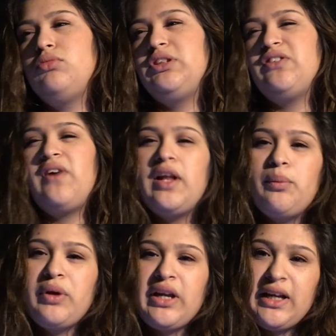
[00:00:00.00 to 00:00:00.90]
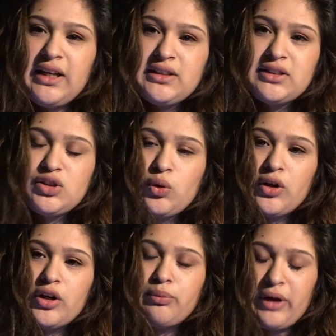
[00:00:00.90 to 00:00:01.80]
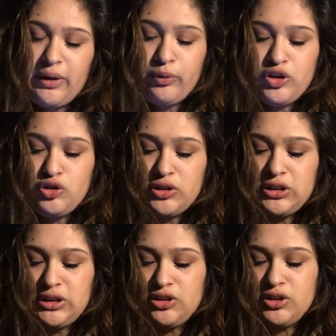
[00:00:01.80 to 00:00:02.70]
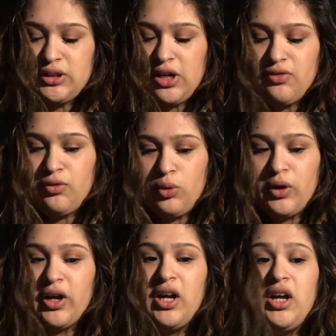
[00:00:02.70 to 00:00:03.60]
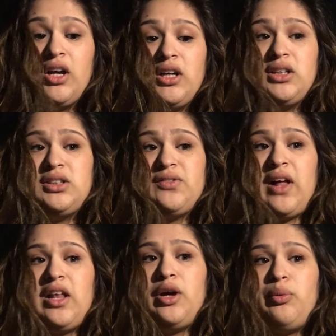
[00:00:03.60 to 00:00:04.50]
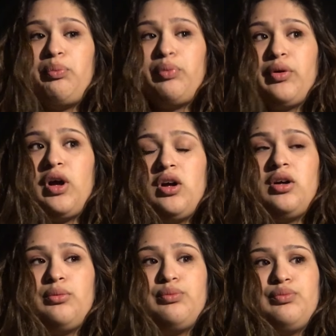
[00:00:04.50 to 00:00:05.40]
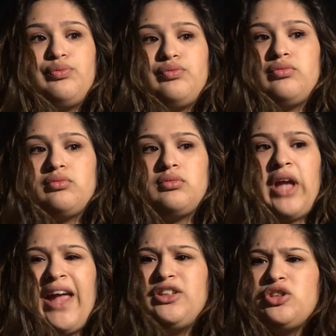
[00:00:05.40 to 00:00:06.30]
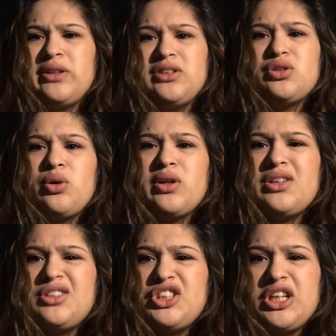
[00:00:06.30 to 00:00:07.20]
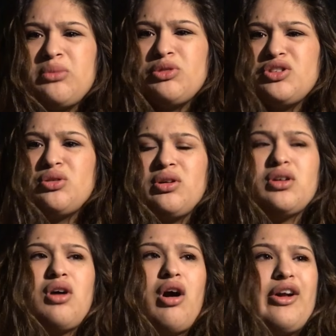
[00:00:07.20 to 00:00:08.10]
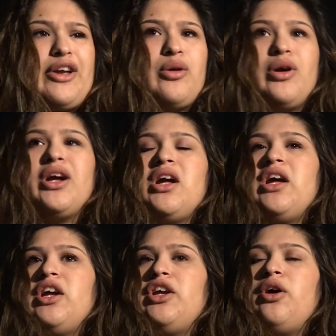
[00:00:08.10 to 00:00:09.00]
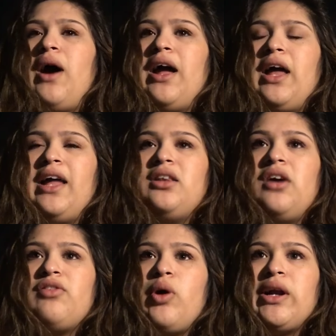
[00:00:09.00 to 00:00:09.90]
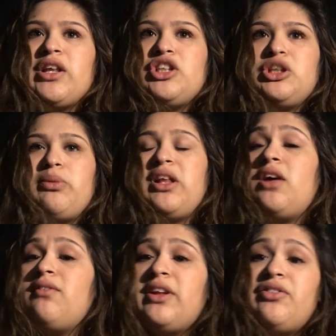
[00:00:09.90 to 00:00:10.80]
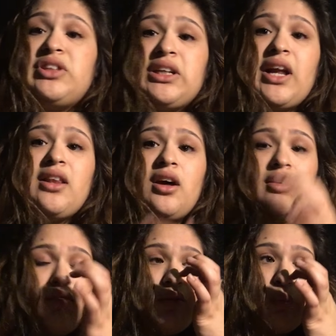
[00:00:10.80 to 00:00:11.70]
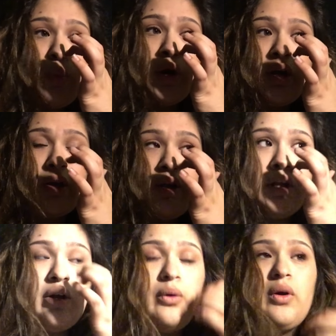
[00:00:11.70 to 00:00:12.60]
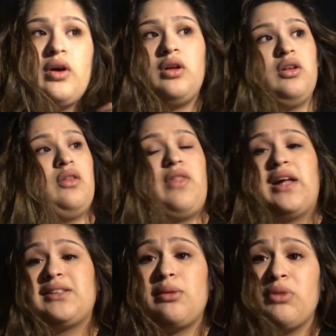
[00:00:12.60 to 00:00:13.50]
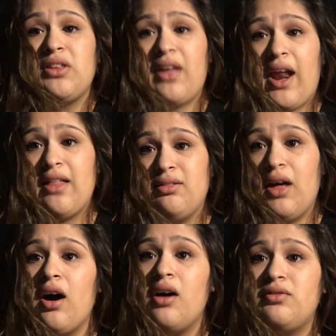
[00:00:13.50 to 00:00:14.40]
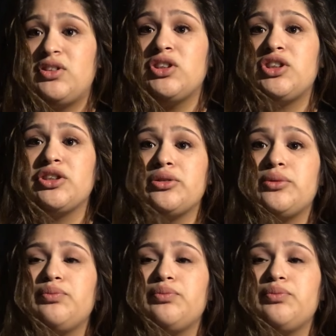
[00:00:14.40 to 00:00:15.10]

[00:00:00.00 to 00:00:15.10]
develop an eating disorder by restricting yourself, or develop hatred toward the gym or toward cardio. Or, you know, I love going to the gym, I love lifting, I love work, you know, that's something that I love to do.